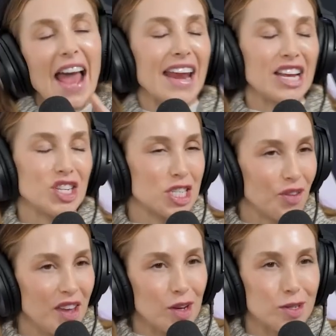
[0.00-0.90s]
Yeah, and it
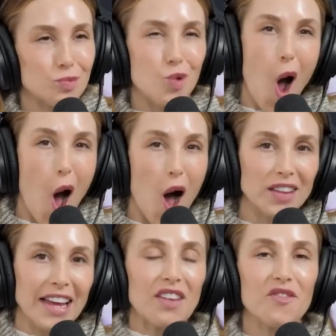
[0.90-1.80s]
just feels
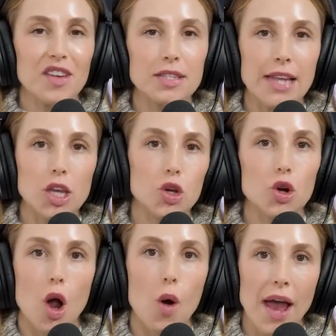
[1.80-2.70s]
wrong. Like it feels like
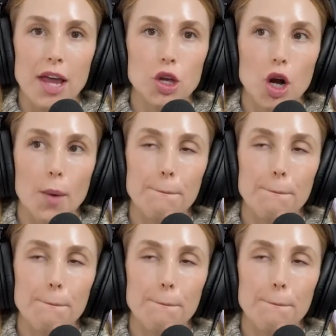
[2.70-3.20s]
you're